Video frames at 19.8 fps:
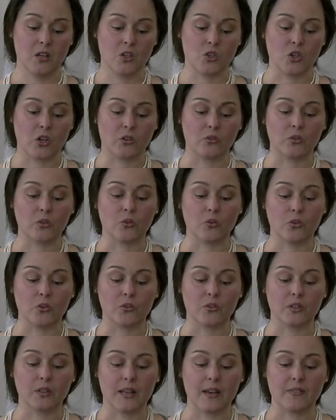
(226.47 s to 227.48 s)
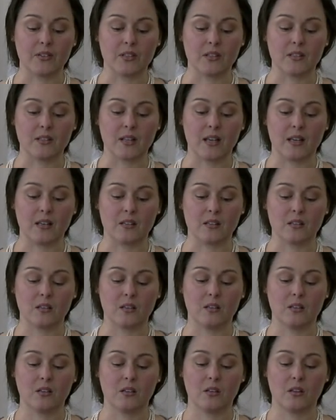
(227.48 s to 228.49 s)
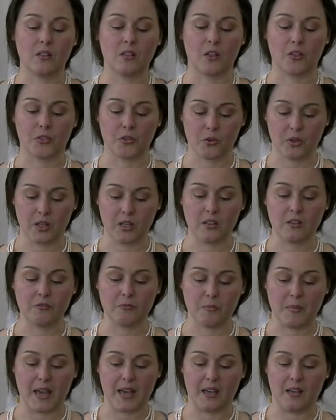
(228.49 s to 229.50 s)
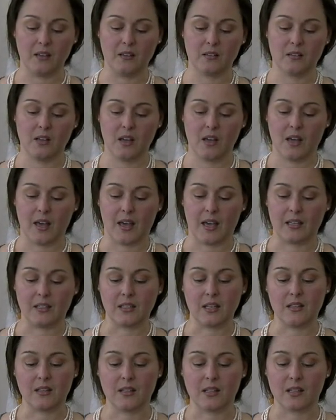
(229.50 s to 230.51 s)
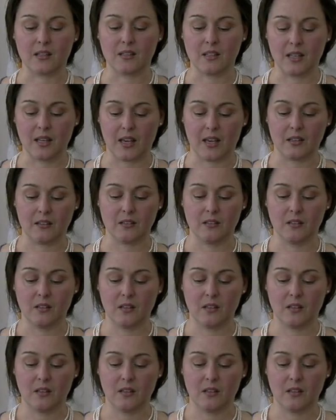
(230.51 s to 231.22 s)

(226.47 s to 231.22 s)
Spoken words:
General Order 11 states, the 30th of May, 1868,